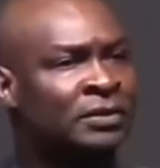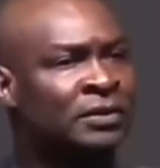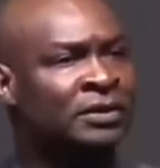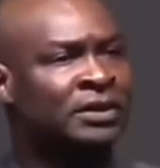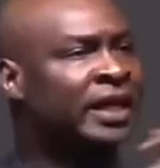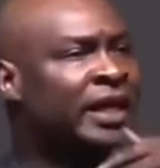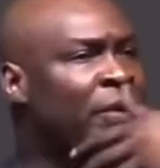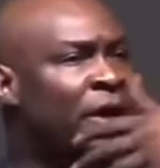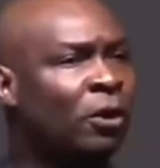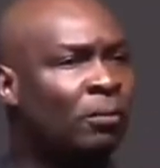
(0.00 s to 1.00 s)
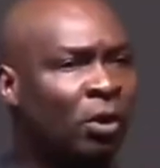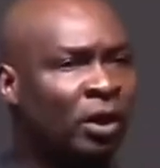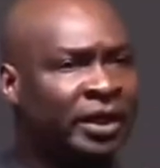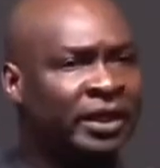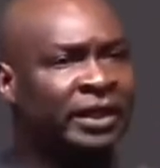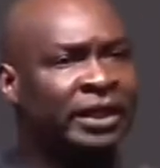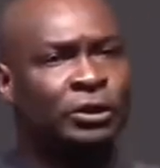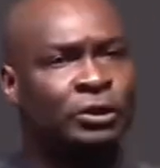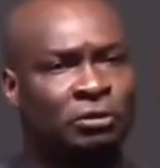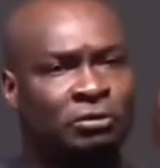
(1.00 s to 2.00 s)
take away your money,
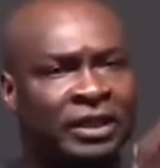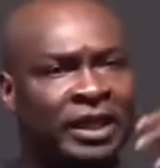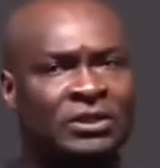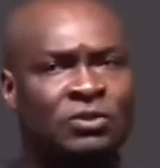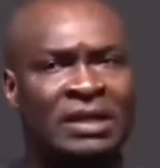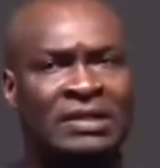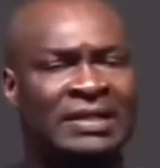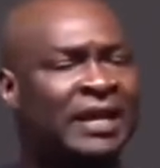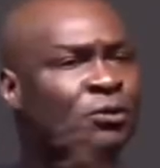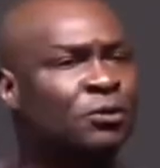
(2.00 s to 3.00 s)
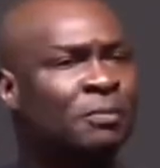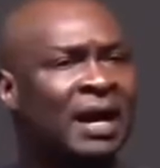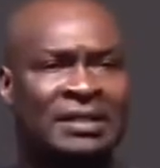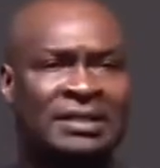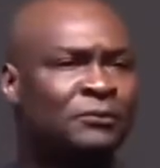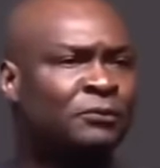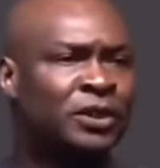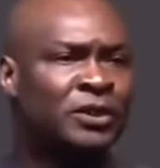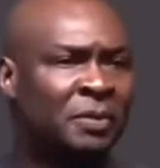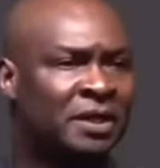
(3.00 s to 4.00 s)
indoctrinate you, and send you back as a
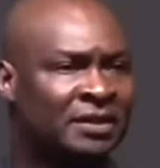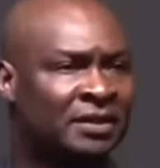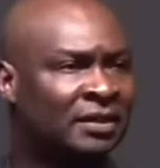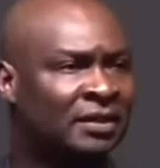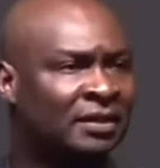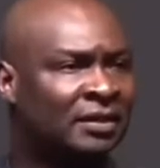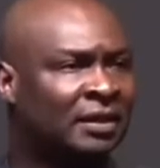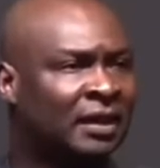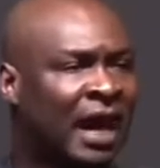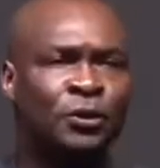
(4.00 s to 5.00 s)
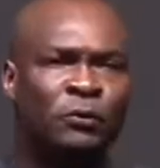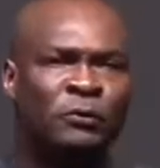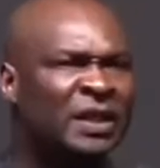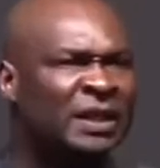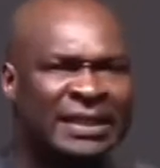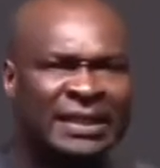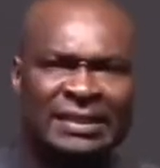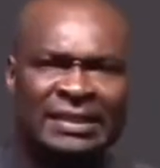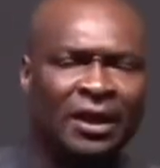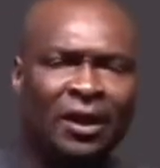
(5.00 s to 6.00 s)
foolish person. And you feel
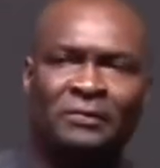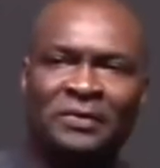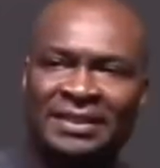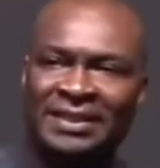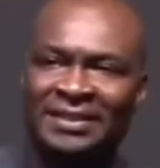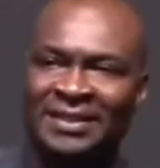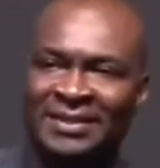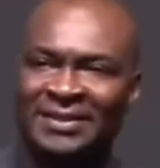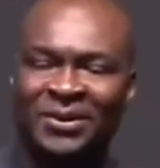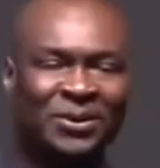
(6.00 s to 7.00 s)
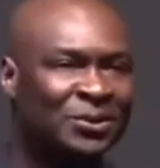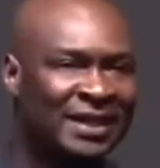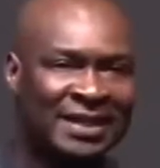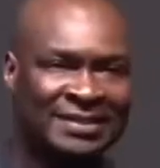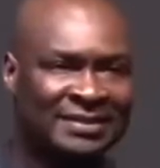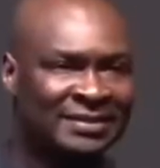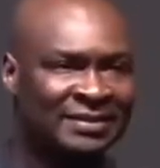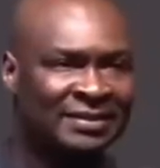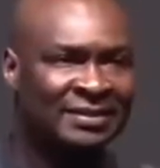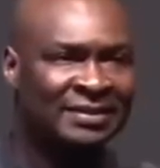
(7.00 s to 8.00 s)
guilty loving Jesus. Oh goodness.
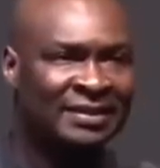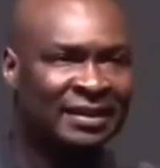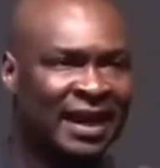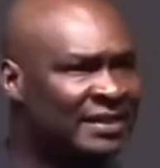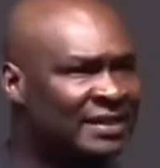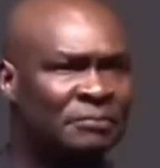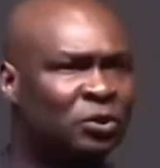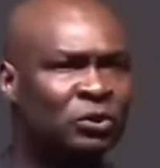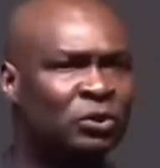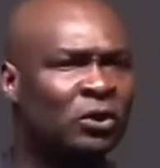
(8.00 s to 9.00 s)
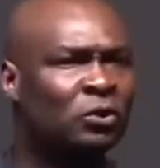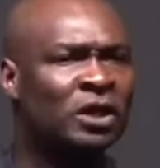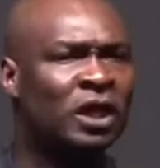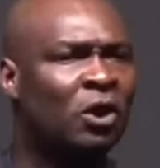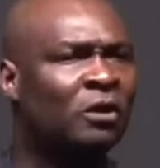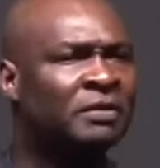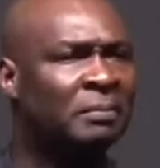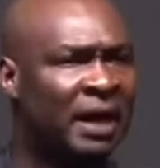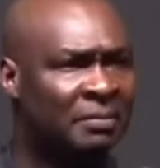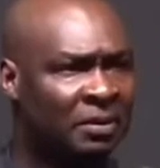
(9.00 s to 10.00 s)
Except you do not know the God of the
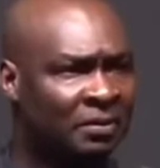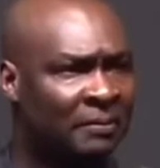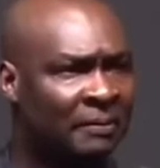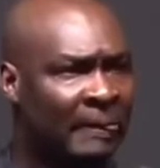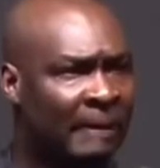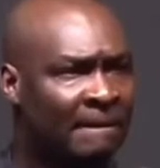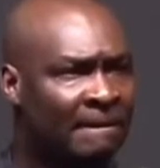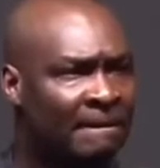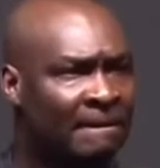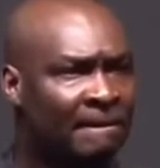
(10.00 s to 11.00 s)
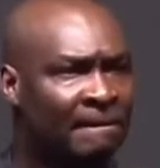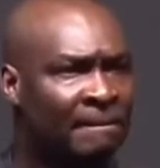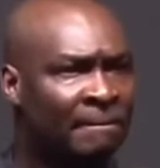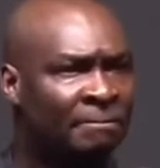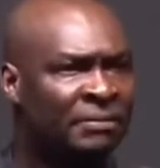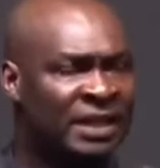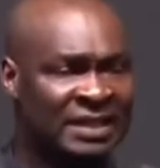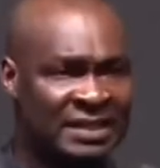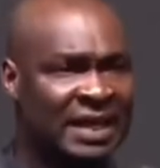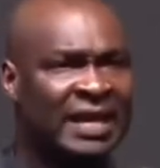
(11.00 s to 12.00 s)
Bible. This
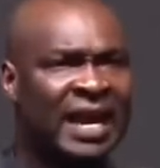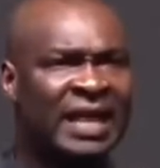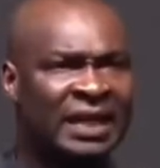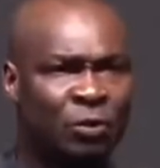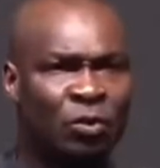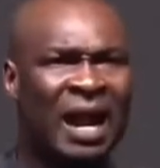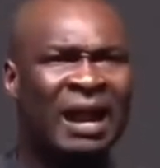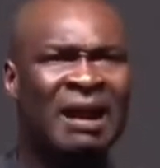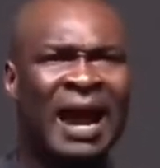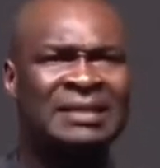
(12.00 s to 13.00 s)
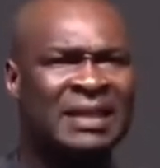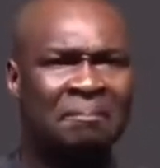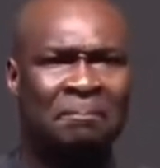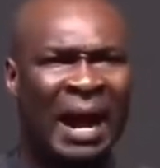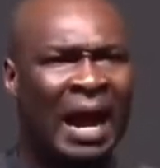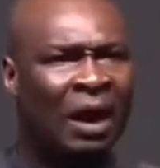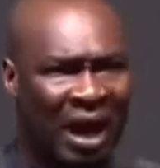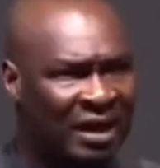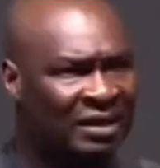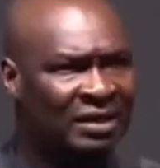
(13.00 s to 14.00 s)
is the year that He will arise in power,
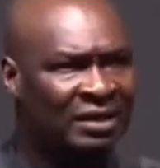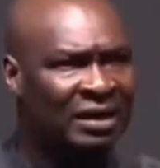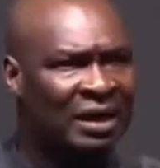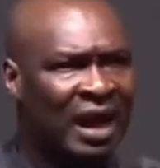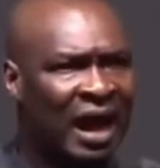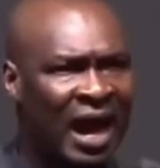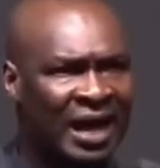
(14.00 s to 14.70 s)
and